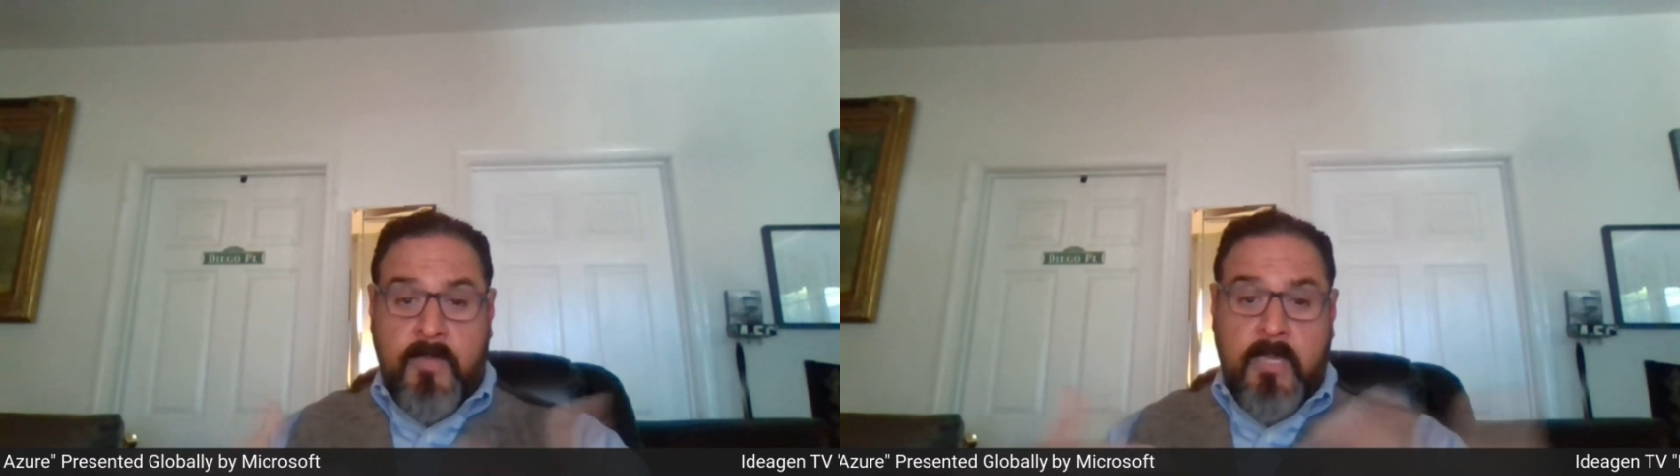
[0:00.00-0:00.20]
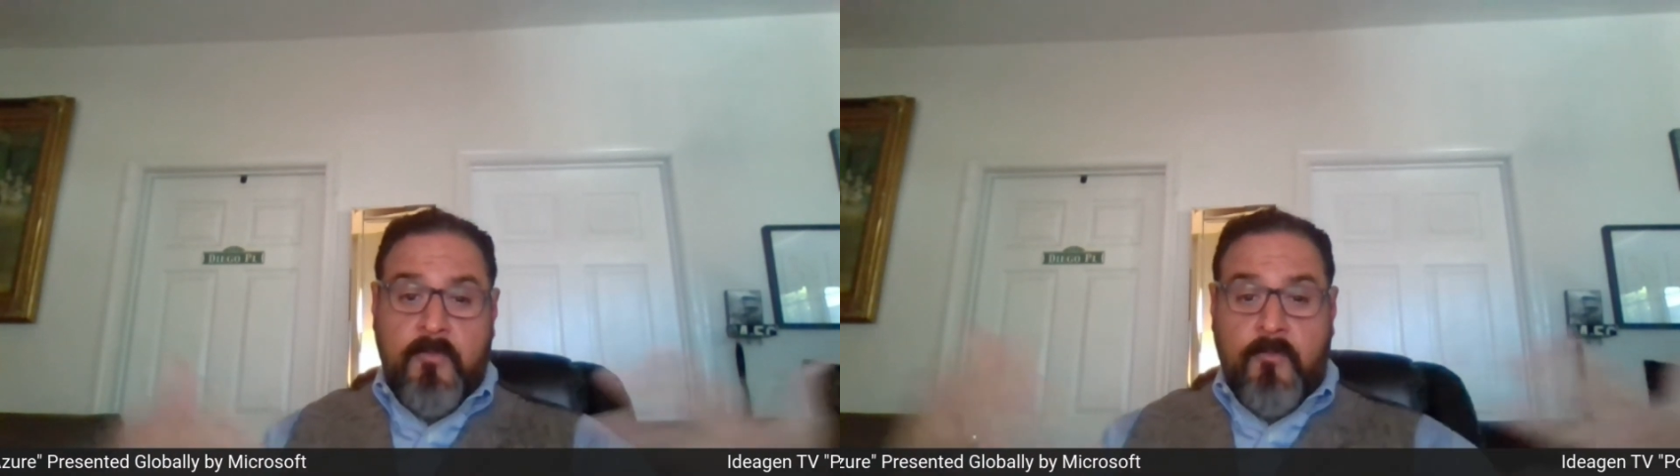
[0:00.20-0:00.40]

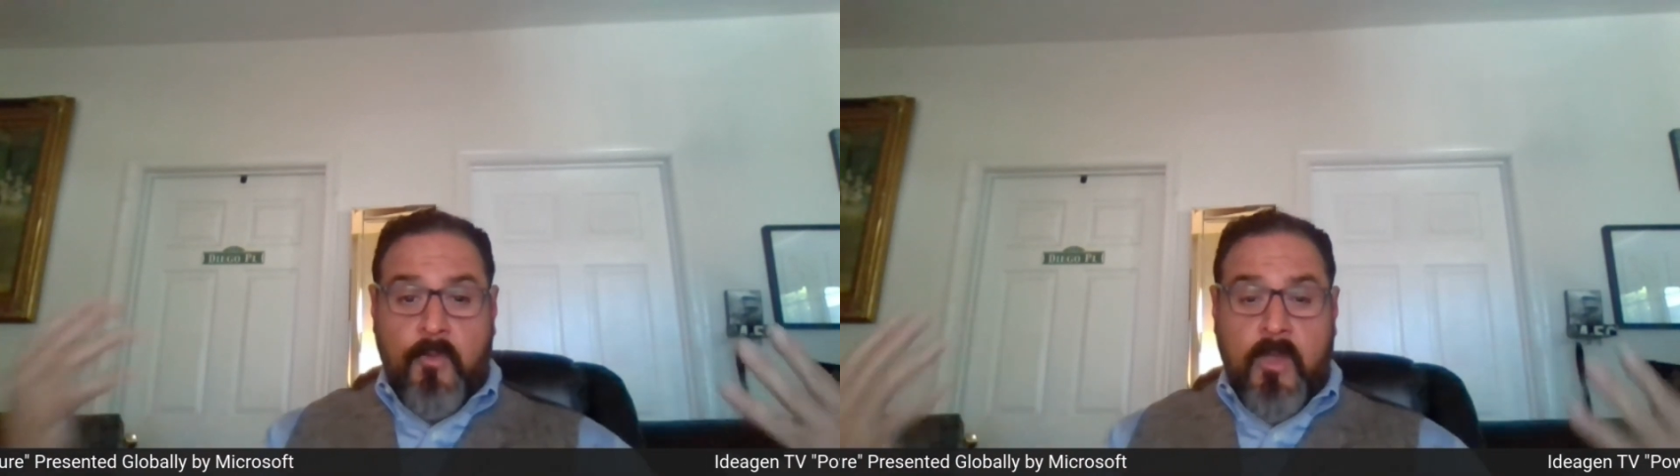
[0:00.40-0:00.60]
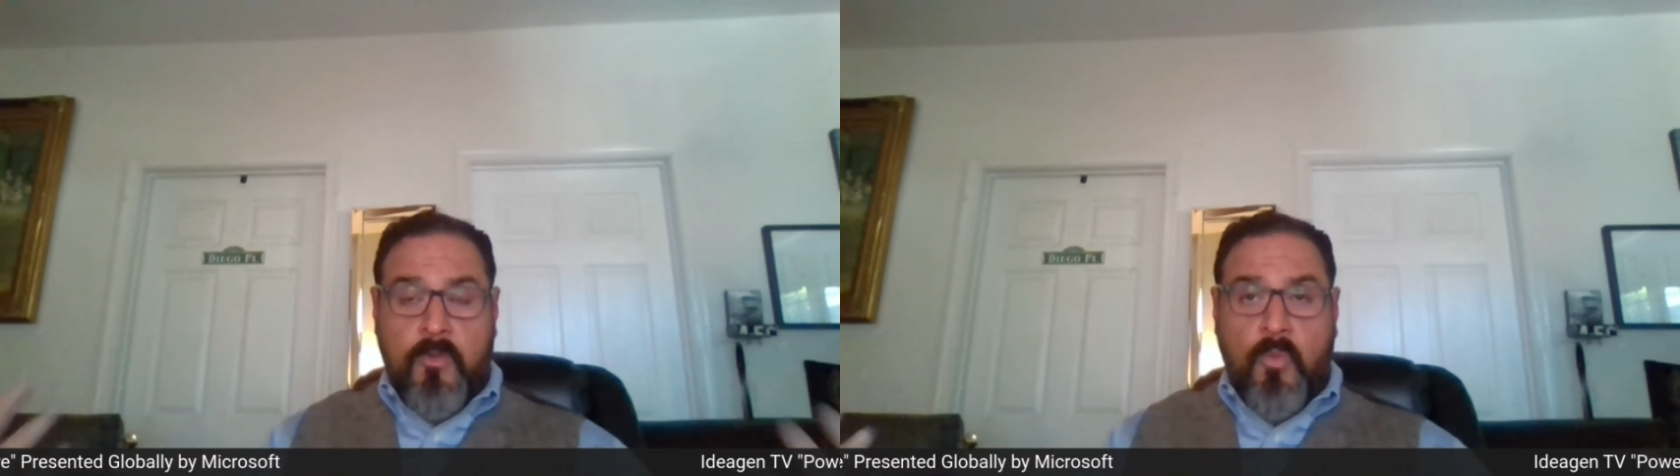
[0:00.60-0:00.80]
people
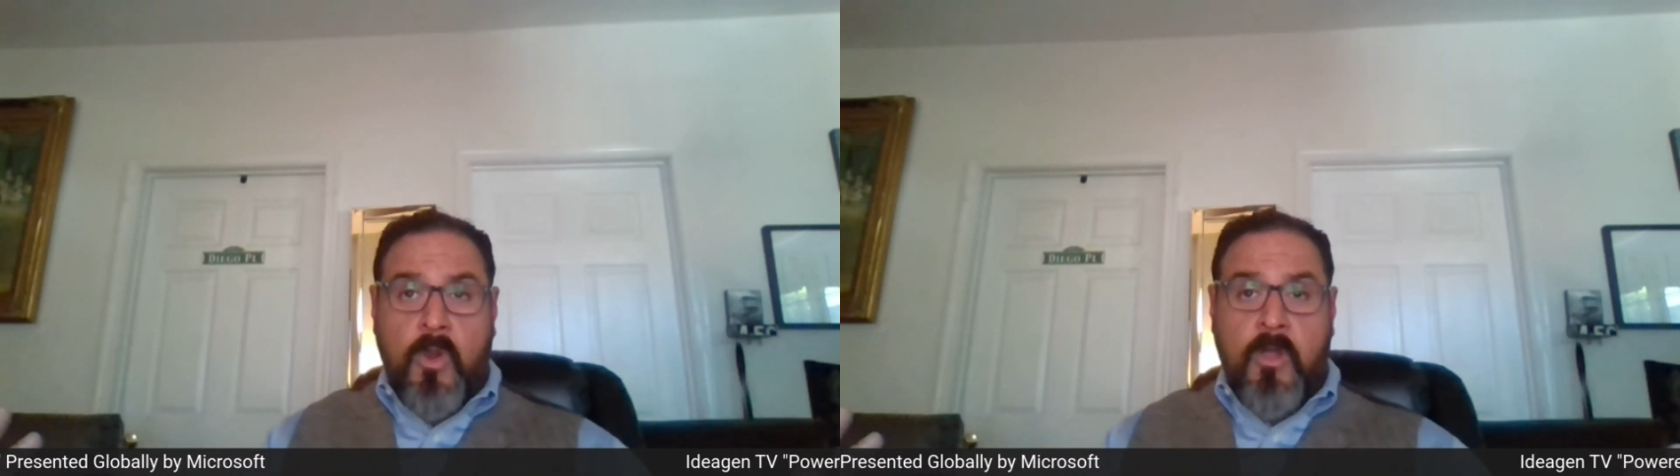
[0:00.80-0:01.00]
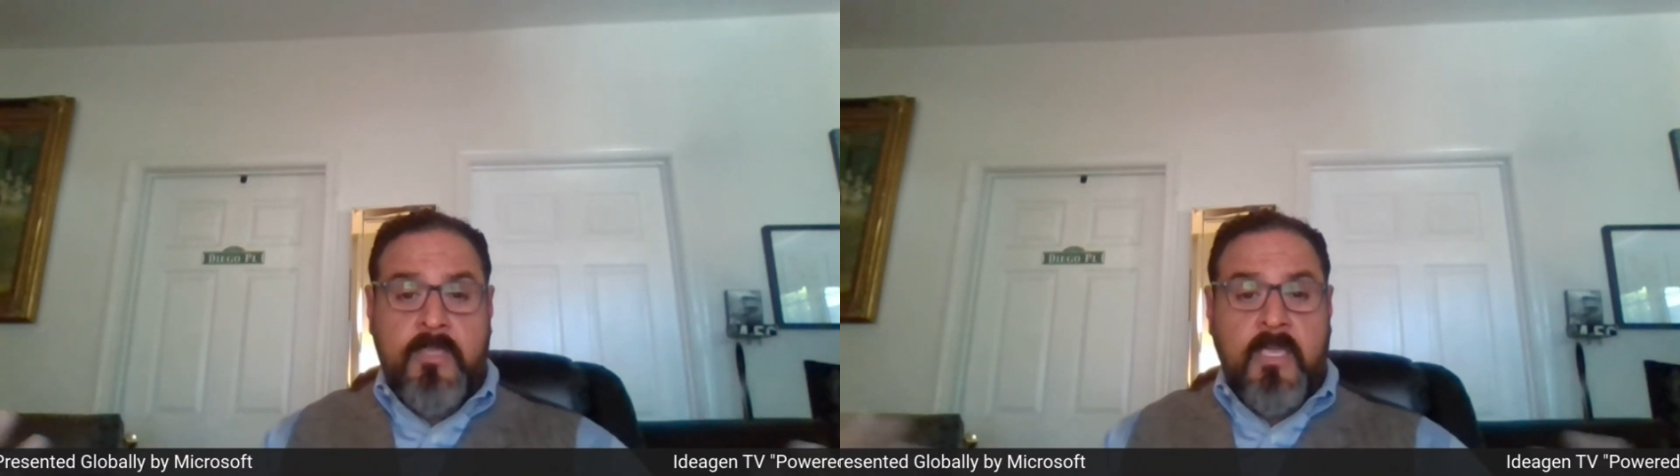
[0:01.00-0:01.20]
from around the
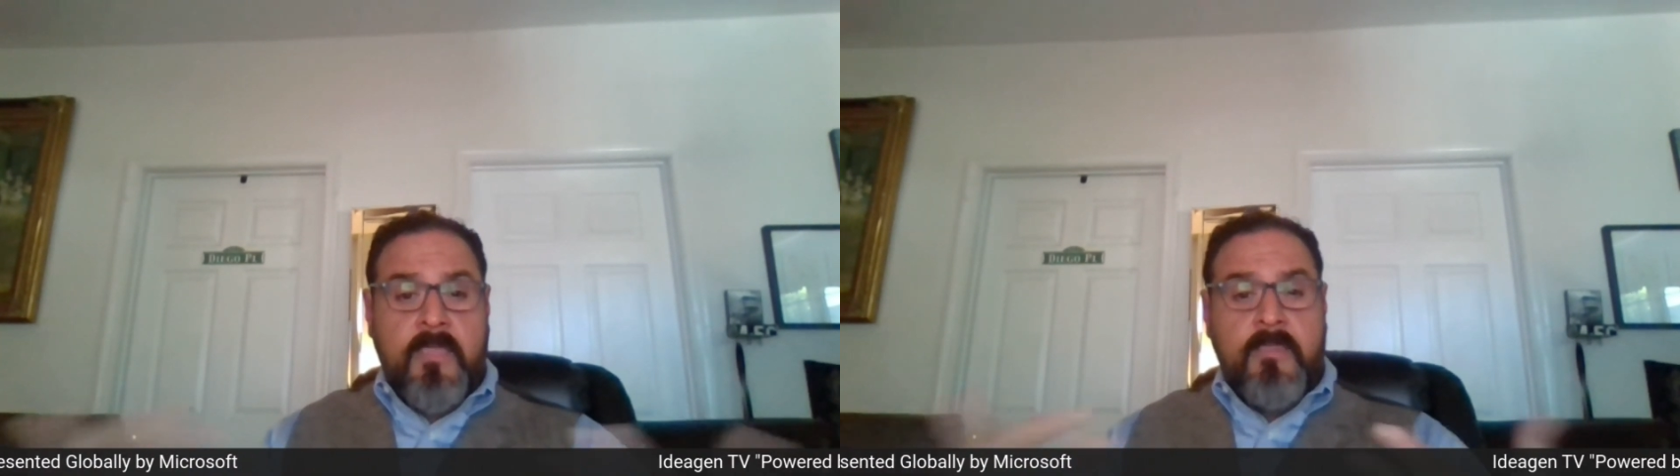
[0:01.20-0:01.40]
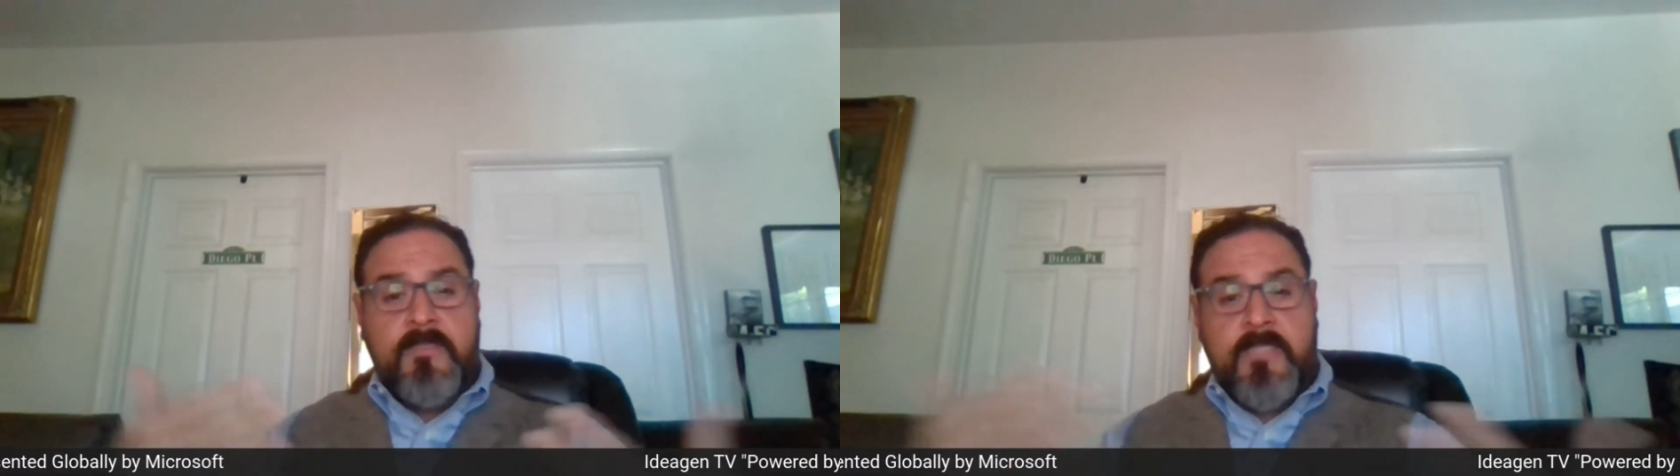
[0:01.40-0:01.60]
world, there's